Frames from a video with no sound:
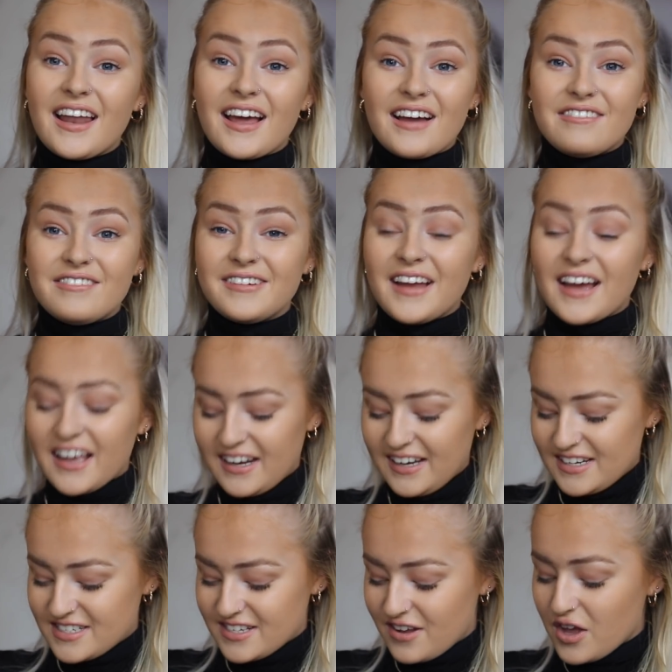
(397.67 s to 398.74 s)
Like, I feel like I
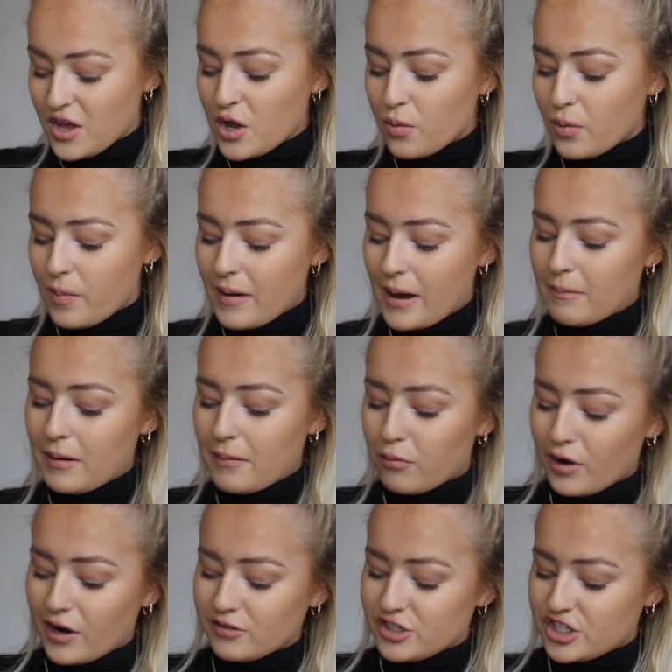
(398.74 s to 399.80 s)
need to whip out my
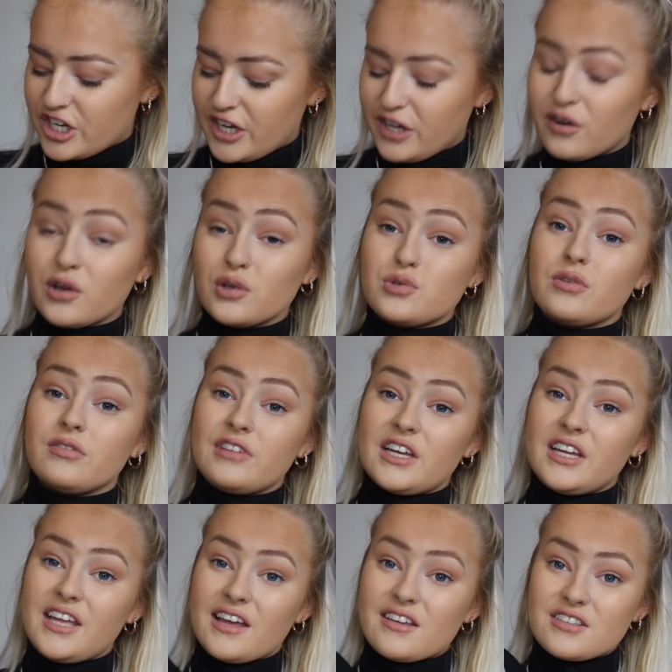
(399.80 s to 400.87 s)
brown chinos with
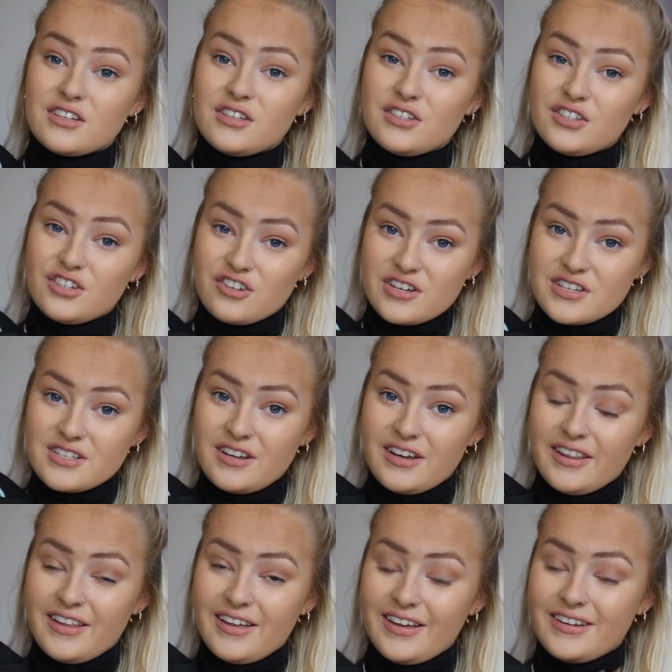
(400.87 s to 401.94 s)
it. Yes, I used to dress
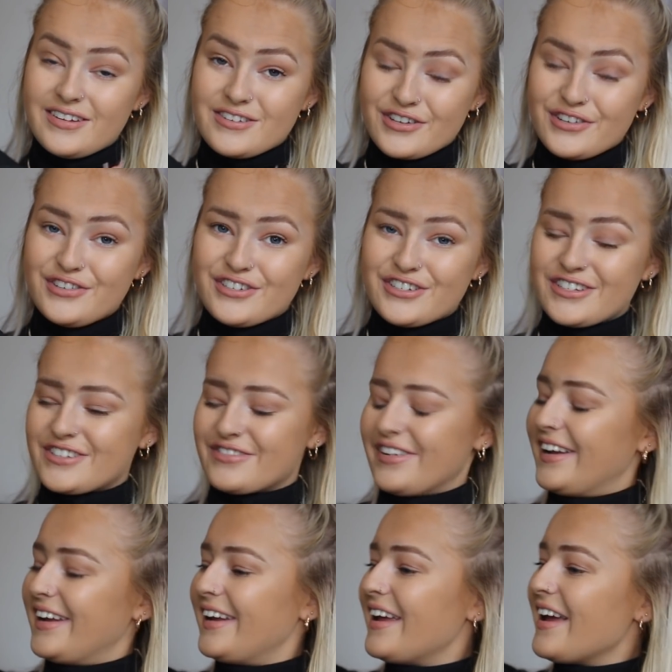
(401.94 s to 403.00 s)
like that. Don't judge
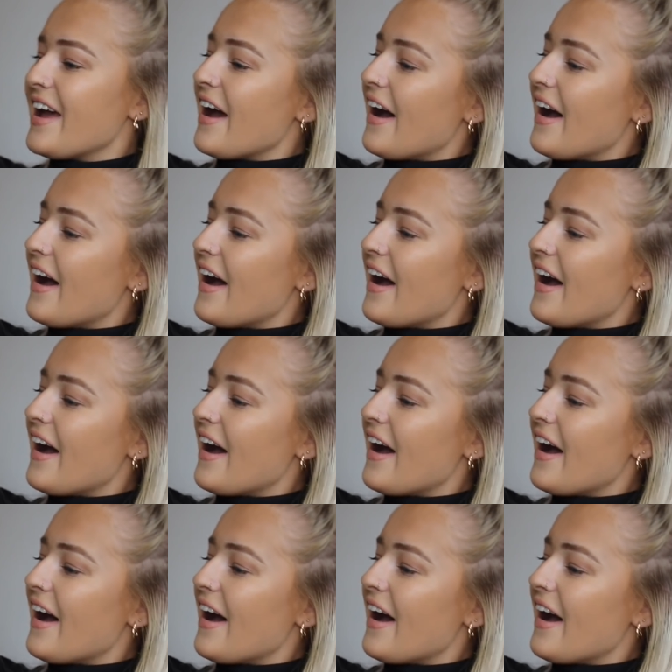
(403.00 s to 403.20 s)
me.